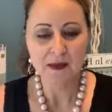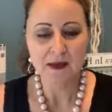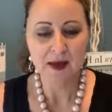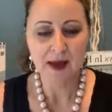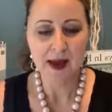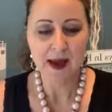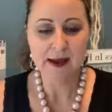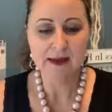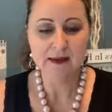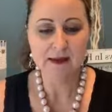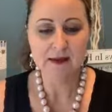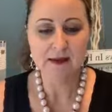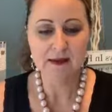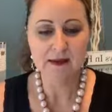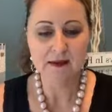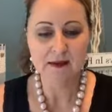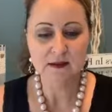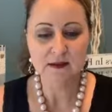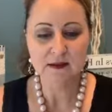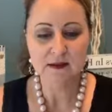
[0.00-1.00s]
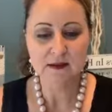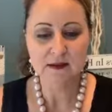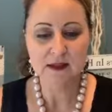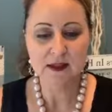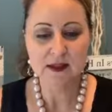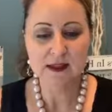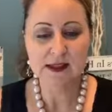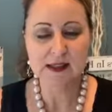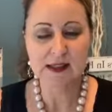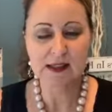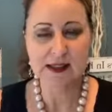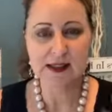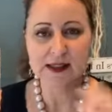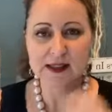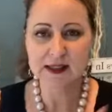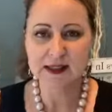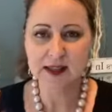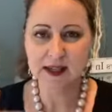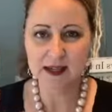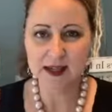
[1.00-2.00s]
That a
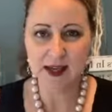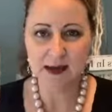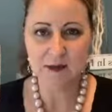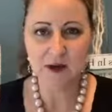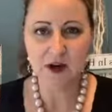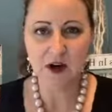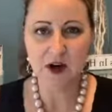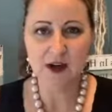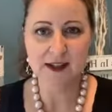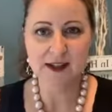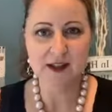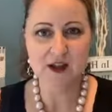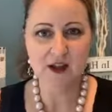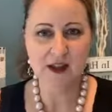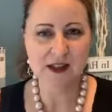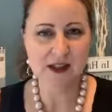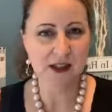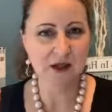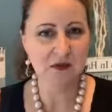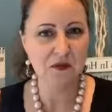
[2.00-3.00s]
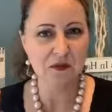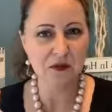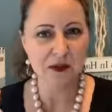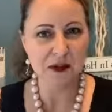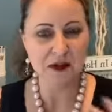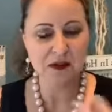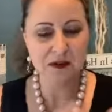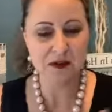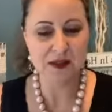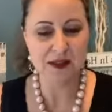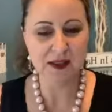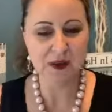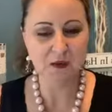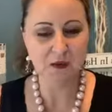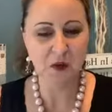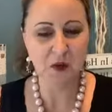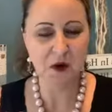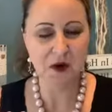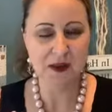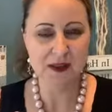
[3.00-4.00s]
statistic I came across just to reiterate the
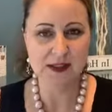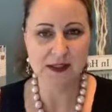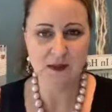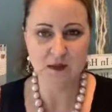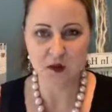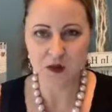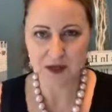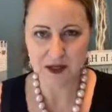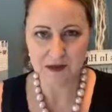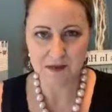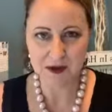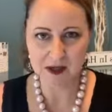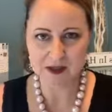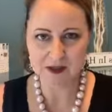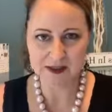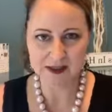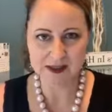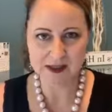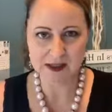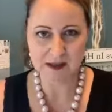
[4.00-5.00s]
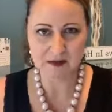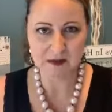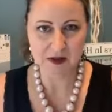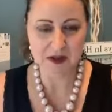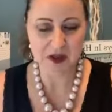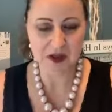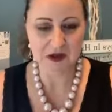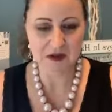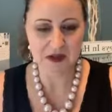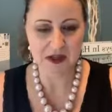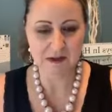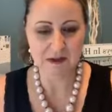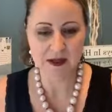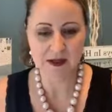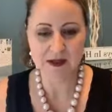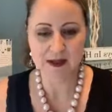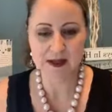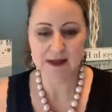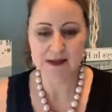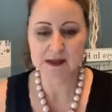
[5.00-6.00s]
importance of your email list and building your
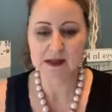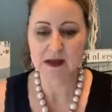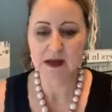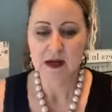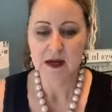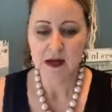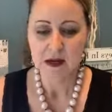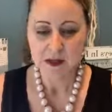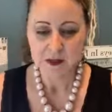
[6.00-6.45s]
email list.